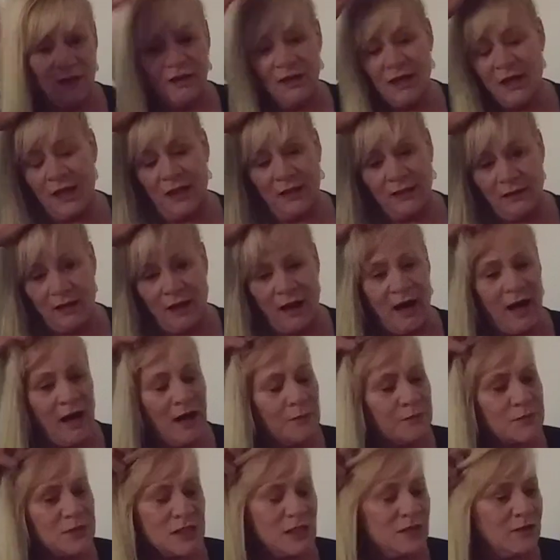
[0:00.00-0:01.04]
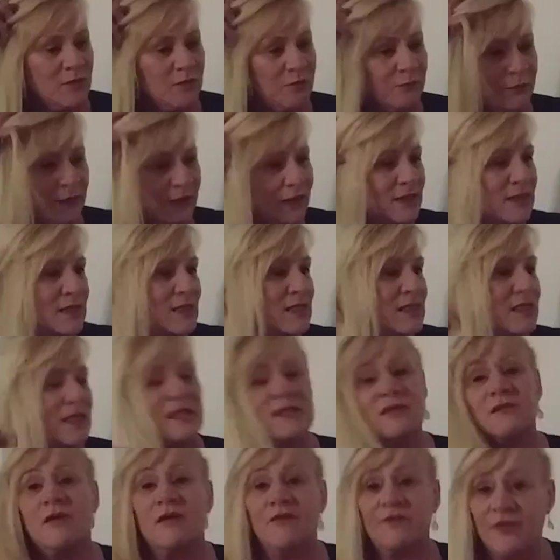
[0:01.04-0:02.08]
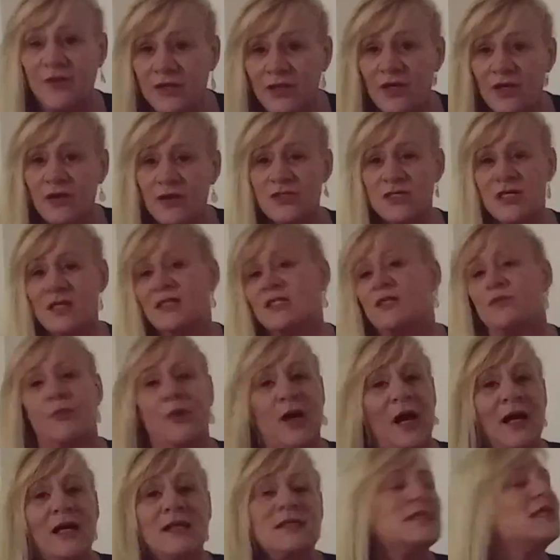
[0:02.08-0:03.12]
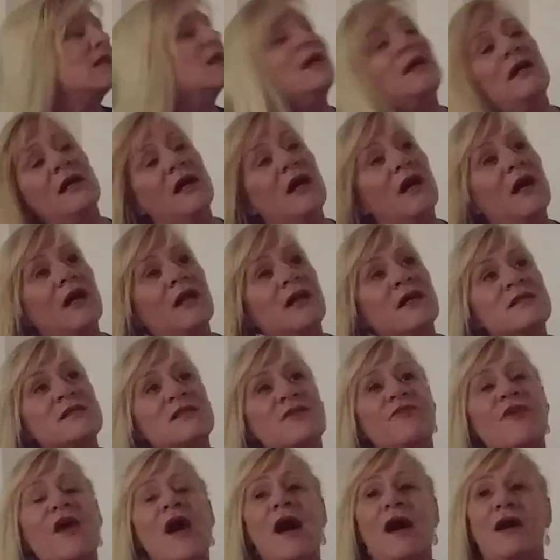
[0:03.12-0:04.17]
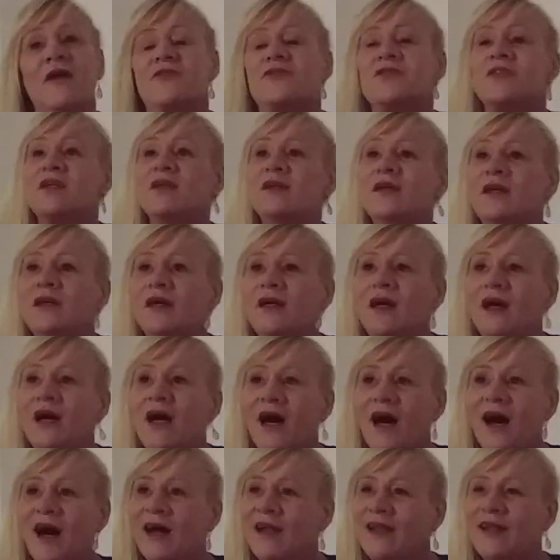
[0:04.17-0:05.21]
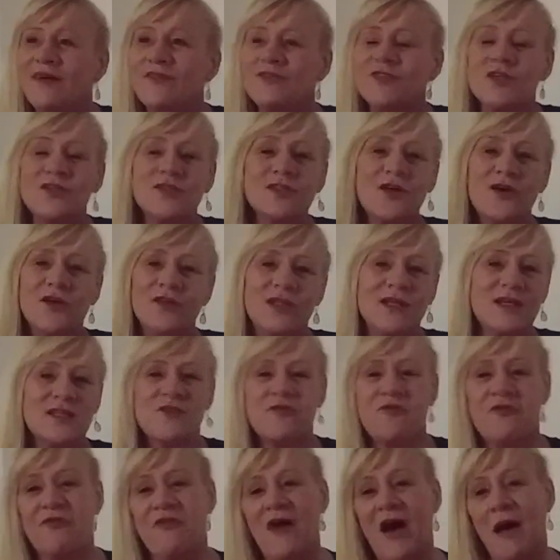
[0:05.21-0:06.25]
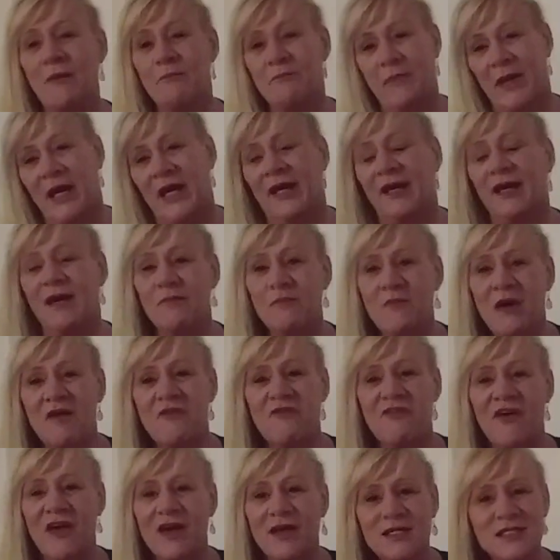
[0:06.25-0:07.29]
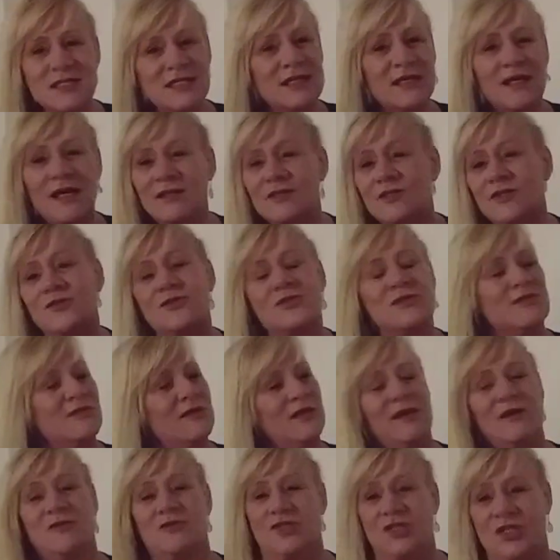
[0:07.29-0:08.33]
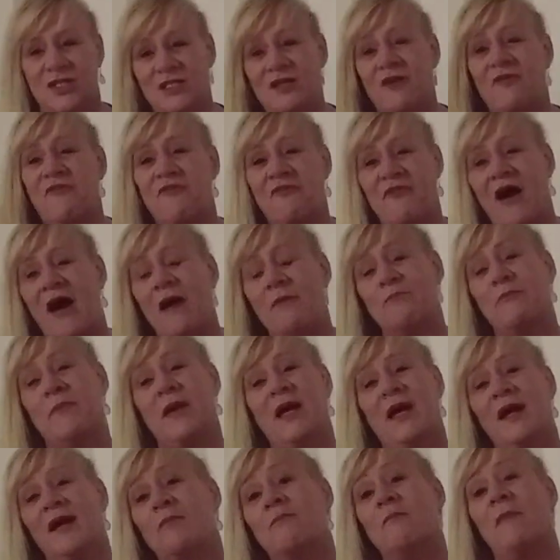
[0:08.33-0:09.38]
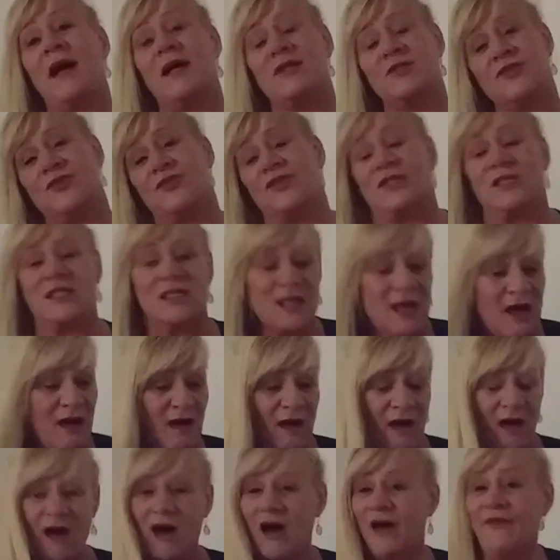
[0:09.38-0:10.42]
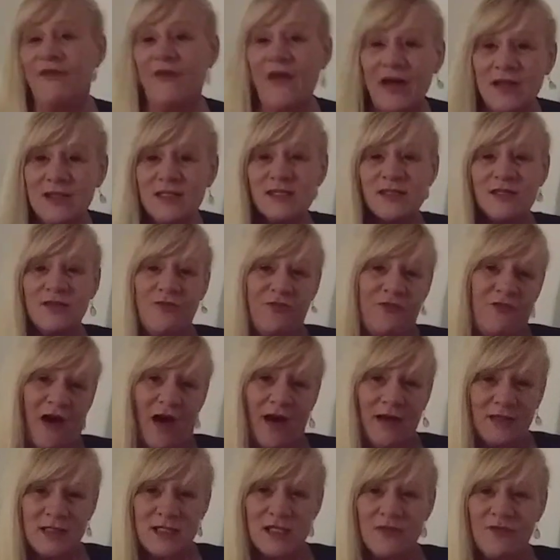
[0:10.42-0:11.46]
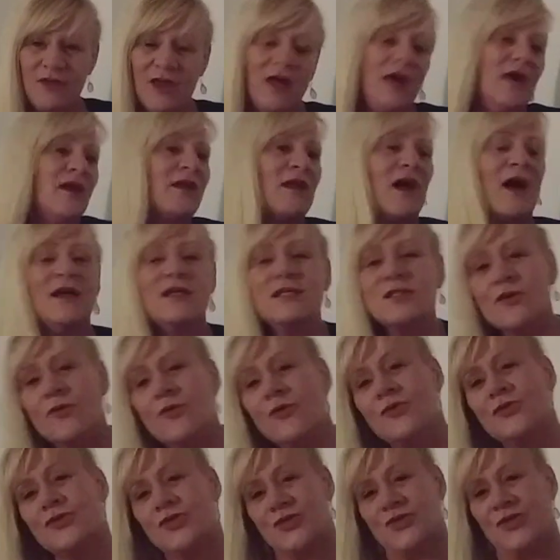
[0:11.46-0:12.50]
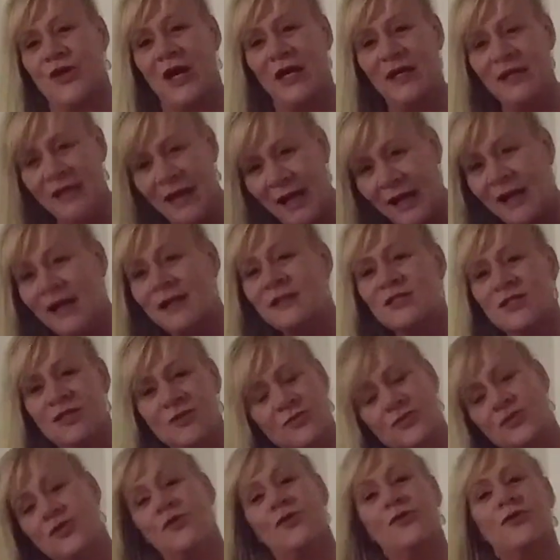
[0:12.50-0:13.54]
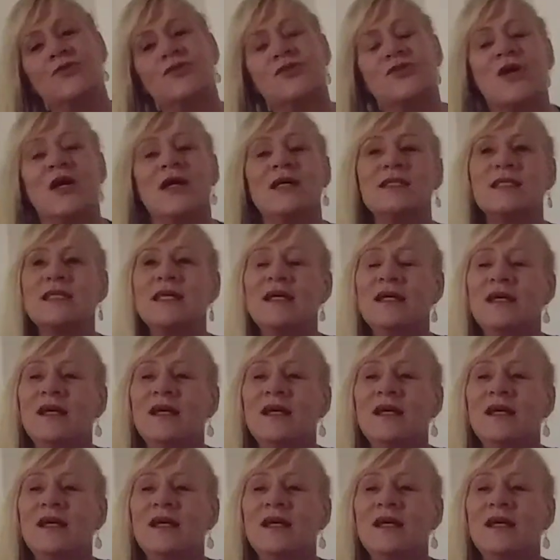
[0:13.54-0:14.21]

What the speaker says: in absolute pieces, as my videos express, and I survived. And I've just got this fat pig in my face, and I just, you know, she's a fat pig mattress, and that's the facts of it. And I talk straight, yeah, I do talk straight.